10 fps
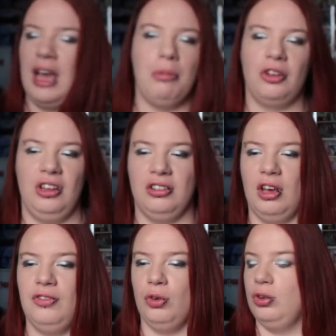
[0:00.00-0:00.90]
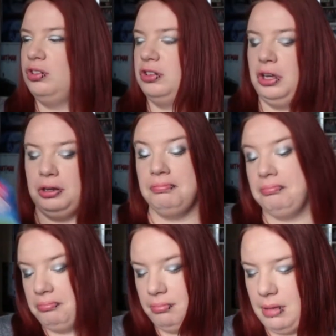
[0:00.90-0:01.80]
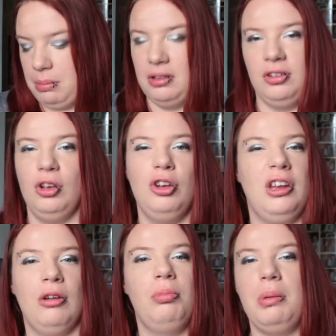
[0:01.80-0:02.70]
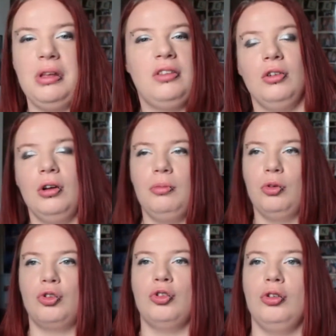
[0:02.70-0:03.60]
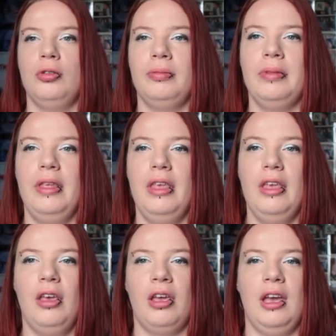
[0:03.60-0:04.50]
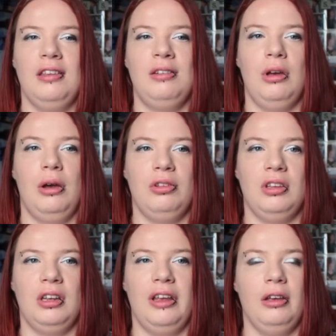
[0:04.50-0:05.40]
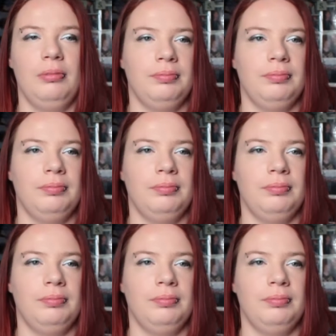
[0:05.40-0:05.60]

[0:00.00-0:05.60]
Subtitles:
know how much these go for, so maybe it's a good deal, maybe it's not, I'm not sure. Okay, let's see what else is in here.